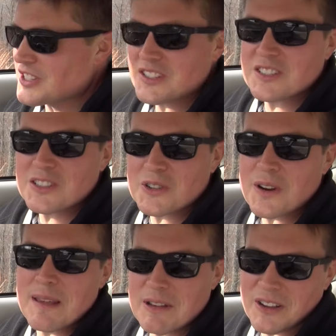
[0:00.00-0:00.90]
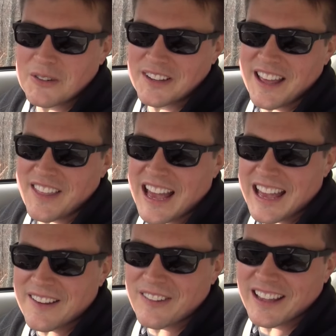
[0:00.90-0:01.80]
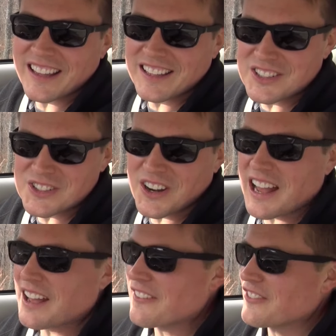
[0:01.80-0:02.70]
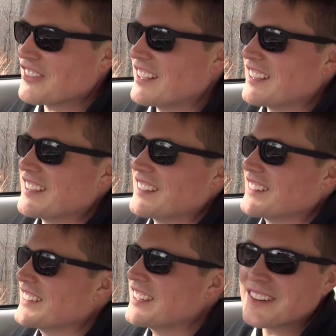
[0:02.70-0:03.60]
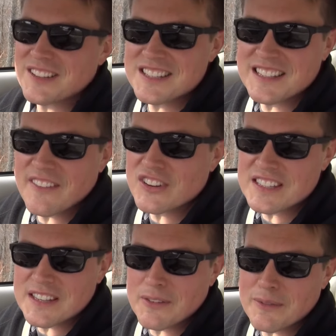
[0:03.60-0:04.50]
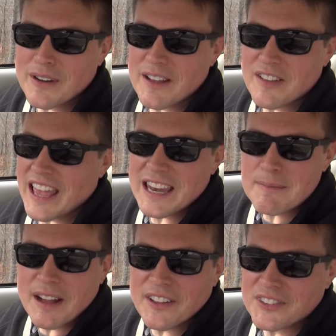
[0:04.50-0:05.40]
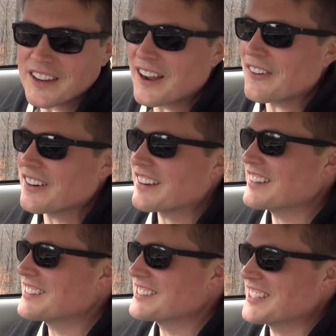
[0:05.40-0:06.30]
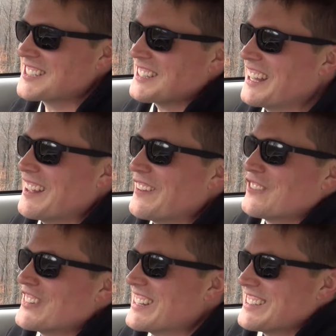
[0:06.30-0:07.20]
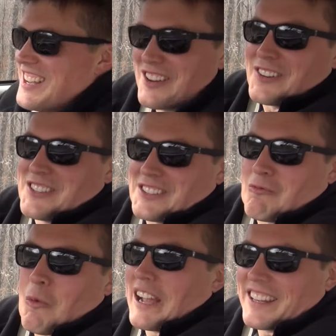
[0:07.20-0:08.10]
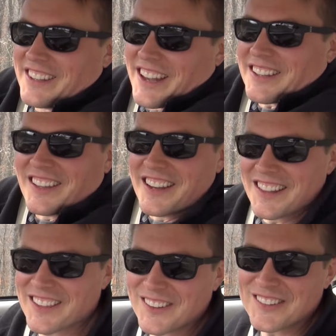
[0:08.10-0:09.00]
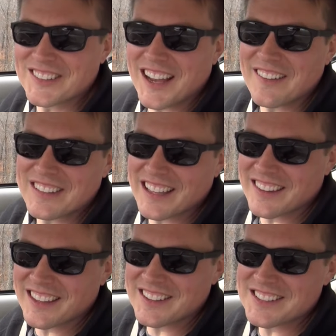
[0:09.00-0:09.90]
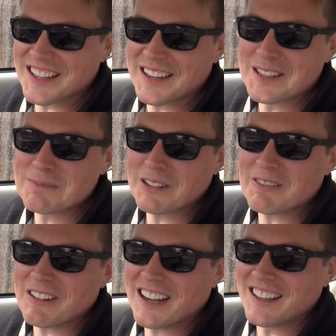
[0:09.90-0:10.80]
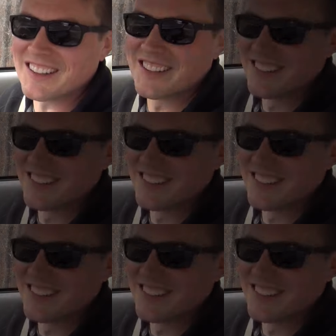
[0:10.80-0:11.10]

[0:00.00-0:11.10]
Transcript: just screaming going down the highway and drive, uh, you know, at seventy, seventy-five, eighty miles an hour. It's just, it, it's, you're just white knuckling it the whole time down the interstate. It's pretty wild.